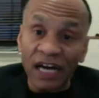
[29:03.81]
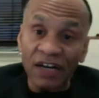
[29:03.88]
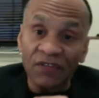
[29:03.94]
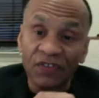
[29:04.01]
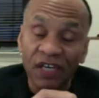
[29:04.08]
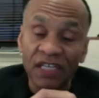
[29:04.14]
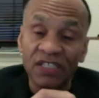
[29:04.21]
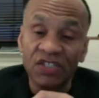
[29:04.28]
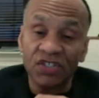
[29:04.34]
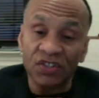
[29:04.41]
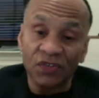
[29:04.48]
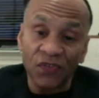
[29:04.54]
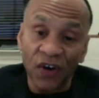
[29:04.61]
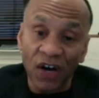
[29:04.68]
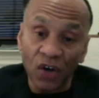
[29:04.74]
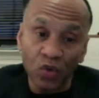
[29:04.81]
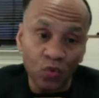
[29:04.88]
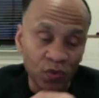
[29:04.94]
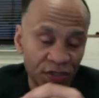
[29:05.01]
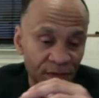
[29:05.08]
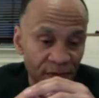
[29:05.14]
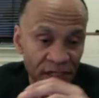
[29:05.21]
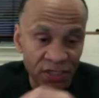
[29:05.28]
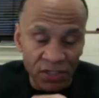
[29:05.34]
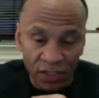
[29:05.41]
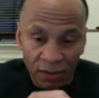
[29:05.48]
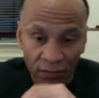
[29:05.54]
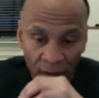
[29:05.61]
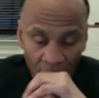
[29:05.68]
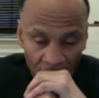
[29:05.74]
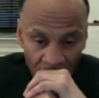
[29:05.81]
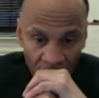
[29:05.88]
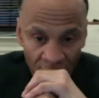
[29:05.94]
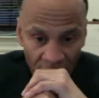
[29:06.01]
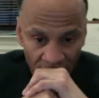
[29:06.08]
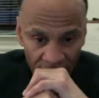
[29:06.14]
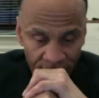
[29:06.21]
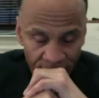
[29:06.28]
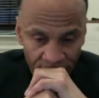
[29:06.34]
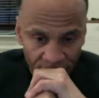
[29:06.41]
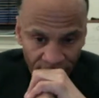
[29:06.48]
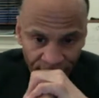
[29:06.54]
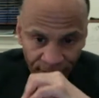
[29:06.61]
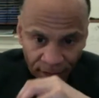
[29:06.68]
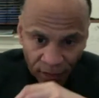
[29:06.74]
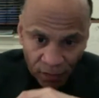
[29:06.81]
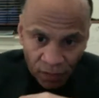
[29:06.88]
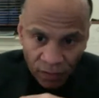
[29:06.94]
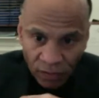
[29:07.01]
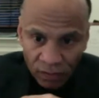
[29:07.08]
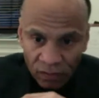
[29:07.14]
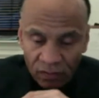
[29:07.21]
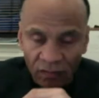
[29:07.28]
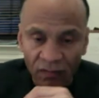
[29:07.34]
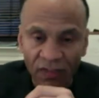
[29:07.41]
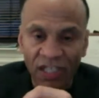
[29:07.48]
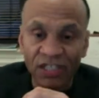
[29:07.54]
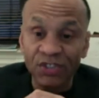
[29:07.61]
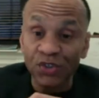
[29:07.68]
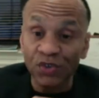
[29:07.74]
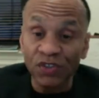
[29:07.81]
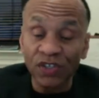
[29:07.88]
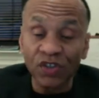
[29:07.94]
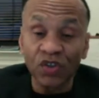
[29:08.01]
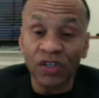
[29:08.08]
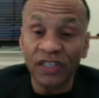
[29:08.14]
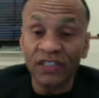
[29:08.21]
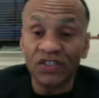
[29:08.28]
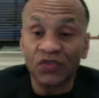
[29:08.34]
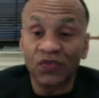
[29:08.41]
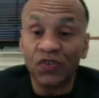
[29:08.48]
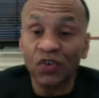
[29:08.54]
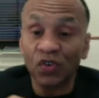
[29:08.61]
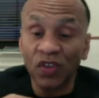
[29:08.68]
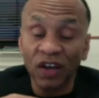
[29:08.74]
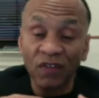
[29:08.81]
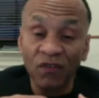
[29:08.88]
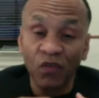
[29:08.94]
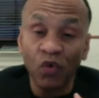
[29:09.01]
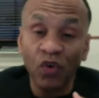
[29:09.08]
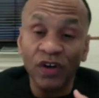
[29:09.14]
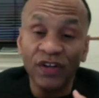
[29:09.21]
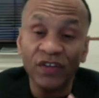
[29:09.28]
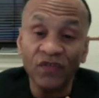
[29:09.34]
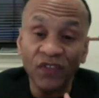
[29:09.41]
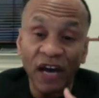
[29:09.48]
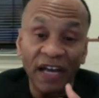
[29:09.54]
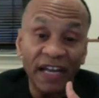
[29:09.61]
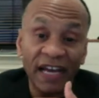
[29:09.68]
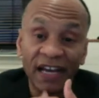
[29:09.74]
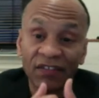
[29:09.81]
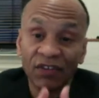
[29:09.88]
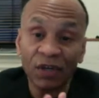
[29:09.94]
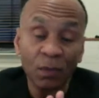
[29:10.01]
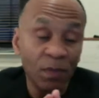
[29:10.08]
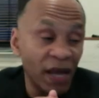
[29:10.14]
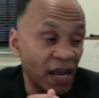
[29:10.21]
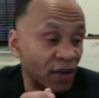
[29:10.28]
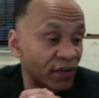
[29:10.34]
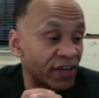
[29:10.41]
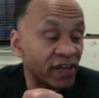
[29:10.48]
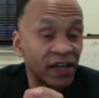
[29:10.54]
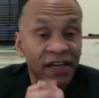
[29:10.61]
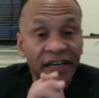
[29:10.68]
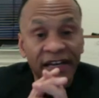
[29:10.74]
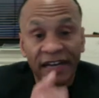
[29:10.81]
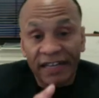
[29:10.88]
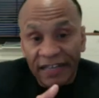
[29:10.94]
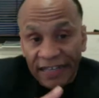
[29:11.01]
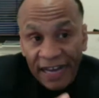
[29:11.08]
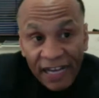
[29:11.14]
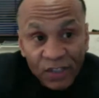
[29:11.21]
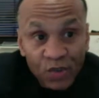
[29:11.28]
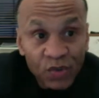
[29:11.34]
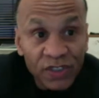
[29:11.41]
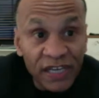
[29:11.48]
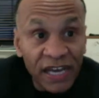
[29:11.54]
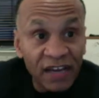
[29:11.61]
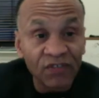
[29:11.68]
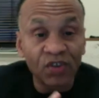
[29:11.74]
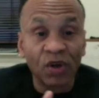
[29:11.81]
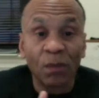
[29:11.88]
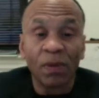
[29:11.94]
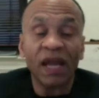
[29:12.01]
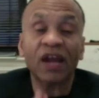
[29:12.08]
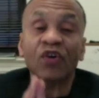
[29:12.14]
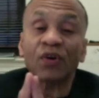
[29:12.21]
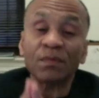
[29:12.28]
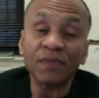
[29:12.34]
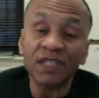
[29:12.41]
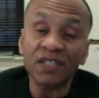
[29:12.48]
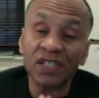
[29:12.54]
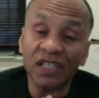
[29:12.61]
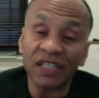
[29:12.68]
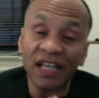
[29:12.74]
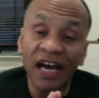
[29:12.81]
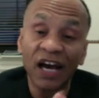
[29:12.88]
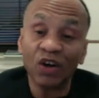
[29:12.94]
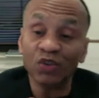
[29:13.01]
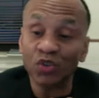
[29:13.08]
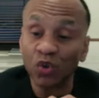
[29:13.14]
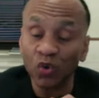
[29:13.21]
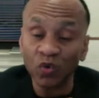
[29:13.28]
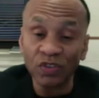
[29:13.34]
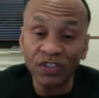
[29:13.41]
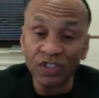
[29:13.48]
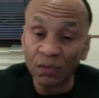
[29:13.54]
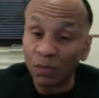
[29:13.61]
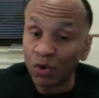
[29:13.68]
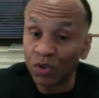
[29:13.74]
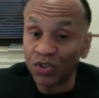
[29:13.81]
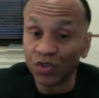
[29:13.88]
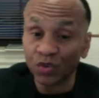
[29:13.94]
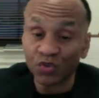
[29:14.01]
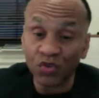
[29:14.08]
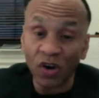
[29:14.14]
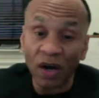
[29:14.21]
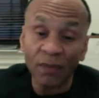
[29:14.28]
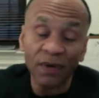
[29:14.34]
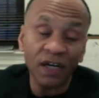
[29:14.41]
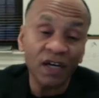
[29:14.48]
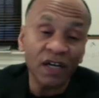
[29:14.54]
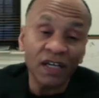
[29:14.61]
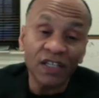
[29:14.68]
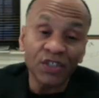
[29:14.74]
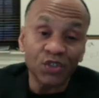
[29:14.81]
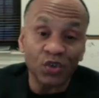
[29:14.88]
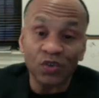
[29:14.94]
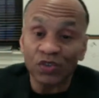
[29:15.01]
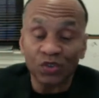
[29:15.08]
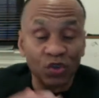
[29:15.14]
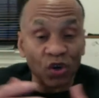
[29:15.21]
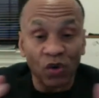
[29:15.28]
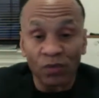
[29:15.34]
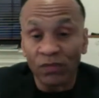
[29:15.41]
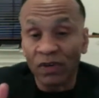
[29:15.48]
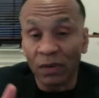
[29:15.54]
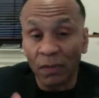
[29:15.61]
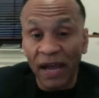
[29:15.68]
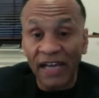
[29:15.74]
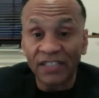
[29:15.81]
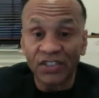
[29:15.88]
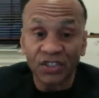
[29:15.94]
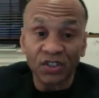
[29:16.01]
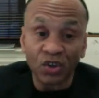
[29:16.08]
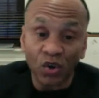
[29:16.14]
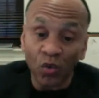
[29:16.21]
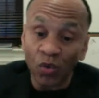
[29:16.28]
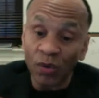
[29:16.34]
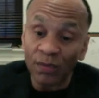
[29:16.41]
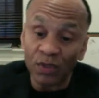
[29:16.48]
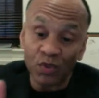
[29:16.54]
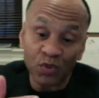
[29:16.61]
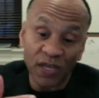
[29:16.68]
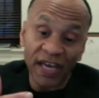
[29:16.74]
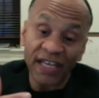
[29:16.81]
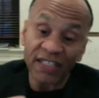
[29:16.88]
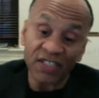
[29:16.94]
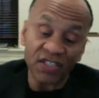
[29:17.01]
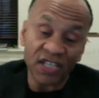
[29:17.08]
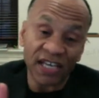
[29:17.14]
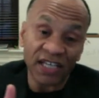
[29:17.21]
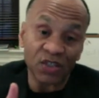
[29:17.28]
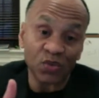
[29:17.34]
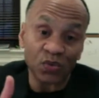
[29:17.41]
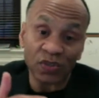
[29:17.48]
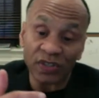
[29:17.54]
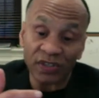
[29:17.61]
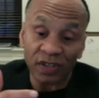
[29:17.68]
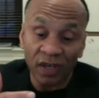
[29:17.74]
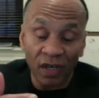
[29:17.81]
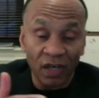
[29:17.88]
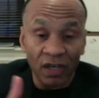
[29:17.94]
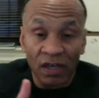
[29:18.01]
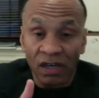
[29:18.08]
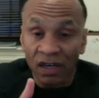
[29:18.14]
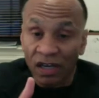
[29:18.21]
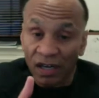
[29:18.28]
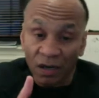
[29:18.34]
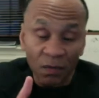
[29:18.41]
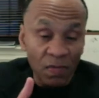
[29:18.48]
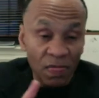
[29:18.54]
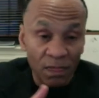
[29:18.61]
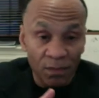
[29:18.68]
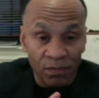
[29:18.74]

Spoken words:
a lot of cases, the father was missing. And so they're looking to fill that void of not having a parent. And actually having a parent missing in the household is emotional trauma. So, imagine a woman who's had sex with uh,